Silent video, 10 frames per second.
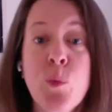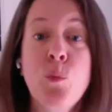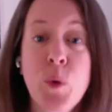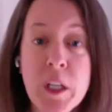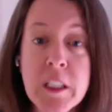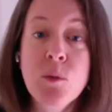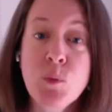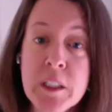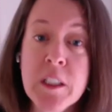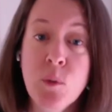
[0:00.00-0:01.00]
we were
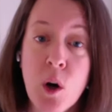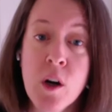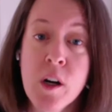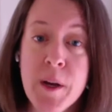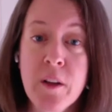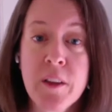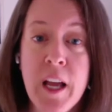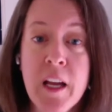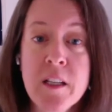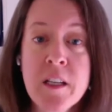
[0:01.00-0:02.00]
really really wrong
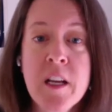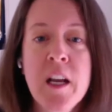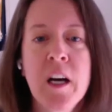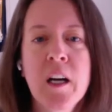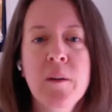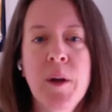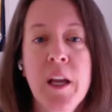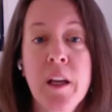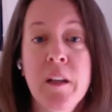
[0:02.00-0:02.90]
about that um,